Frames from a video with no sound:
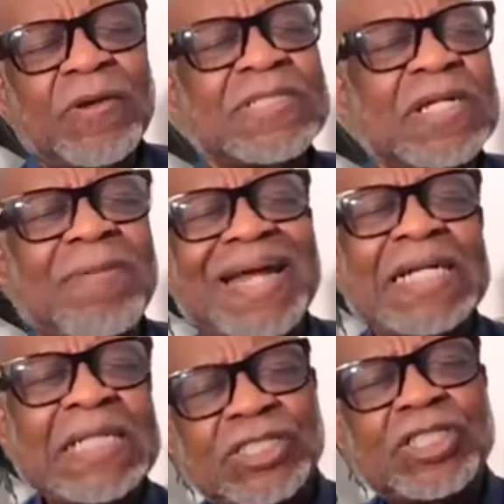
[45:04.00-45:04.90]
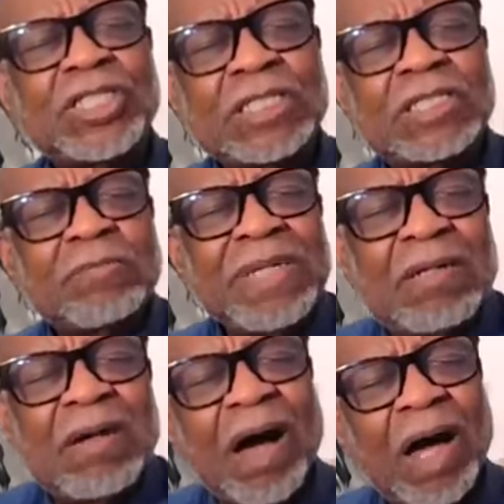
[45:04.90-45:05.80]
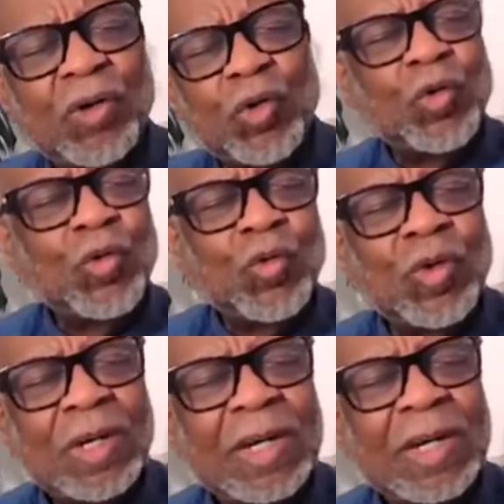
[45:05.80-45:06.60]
there is anybody listening to me, God, who